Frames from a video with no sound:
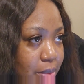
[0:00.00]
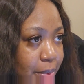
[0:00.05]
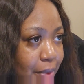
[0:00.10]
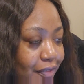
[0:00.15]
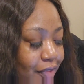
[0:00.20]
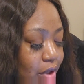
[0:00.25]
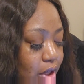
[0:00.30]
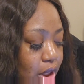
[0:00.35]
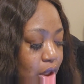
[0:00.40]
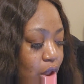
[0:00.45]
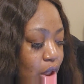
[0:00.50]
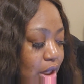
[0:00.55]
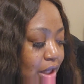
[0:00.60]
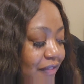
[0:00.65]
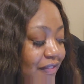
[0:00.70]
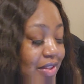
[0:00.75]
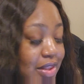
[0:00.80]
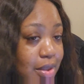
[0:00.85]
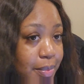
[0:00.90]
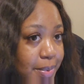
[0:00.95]
I've only gone
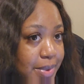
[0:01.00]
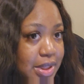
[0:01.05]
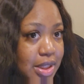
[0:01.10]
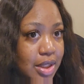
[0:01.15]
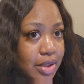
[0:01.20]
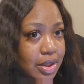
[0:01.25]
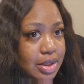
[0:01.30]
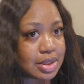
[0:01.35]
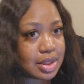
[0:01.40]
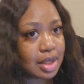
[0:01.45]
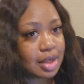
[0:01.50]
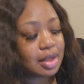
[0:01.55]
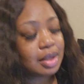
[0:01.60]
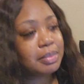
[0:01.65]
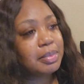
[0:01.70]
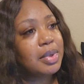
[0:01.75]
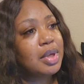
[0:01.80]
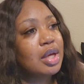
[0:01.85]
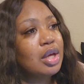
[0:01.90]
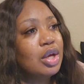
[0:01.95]
like 50% of the time,
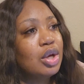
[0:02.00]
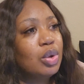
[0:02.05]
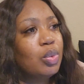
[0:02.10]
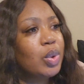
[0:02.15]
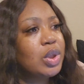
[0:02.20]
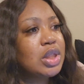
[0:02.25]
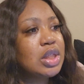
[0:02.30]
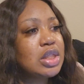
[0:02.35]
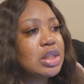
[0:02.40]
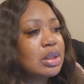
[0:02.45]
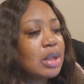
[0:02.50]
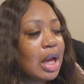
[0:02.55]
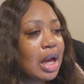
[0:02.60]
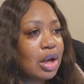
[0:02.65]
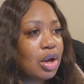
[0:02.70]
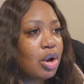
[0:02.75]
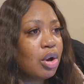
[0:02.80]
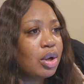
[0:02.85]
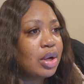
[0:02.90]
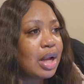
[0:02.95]
which is, I
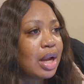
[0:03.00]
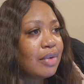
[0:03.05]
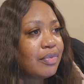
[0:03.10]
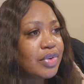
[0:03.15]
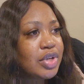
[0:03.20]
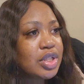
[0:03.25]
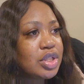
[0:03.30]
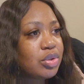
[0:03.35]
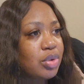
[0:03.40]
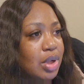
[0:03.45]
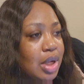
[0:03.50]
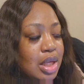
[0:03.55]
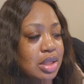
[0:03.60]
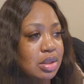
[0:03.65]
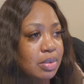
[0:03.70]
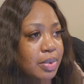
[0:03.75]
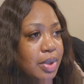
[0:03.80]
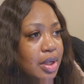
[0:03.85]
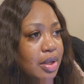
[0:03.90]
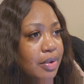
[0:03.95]
go on average 3 days
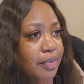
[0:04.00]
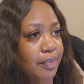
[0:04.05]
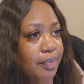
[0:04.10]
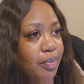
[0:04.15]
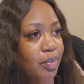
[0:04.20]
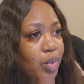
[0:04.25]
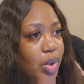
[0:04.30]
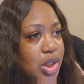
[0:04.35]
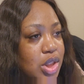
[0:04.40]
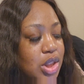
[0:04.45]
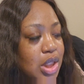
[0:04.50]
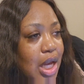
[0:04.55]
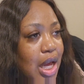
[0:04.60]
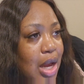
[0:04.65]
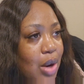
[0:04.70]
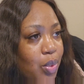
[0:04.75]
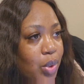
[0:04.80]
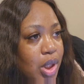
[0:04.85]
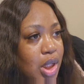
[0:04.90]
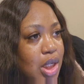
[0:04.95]
a week, which I
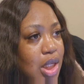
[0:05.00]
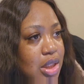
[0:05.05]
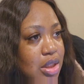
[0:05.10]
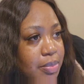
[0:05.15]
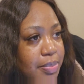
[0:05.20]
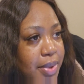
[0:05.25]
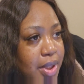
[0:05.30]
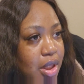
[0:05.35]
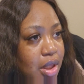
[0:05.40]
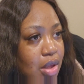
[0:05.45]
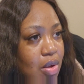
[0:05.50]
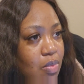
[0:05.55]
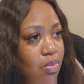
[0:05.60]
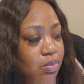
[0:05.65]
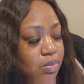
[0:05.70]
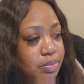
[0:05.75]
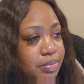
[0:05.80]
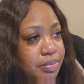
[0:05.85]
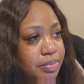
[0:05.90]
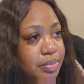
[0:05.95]
really need to be
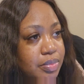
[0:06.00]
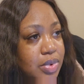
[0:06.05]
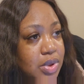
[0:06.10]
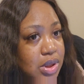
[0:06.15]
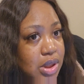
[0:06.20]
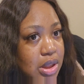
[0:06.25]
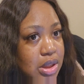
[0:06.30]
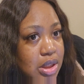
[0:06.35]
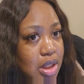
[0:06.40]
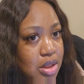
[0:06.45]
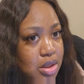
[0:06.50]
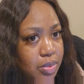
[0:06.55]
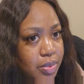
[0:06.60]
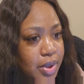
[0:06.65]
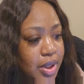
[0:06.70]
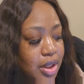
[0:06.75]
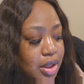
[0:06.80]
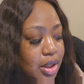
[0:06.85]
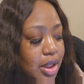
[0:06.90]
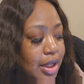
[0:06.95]
6 days a
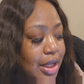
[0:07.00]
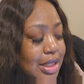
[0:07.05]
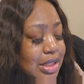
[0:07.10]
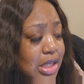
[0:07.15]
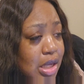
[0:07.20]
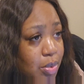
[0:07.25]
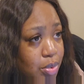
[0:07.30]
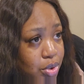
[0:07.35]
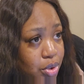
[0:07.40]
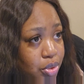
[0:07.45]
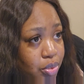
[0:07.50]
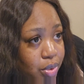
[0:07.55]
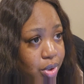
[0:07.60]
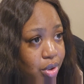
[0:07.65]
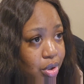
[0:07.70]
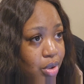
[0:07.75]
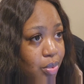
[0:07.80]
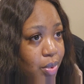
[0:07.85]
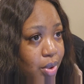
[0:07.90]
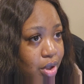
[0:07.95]
week. Like I said, I want to do three
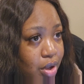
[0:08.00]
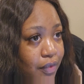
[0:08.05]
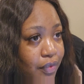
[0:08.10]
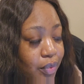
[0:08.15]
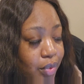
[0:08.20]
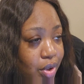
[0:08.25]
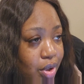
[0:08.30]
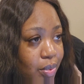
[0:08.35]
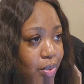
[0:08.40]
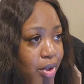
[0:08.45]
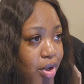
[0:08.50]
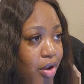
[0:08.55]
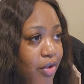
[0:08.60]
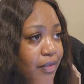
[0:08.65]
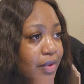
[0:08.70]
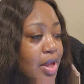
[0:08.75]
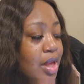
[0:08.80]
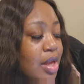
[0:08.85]
on, one off.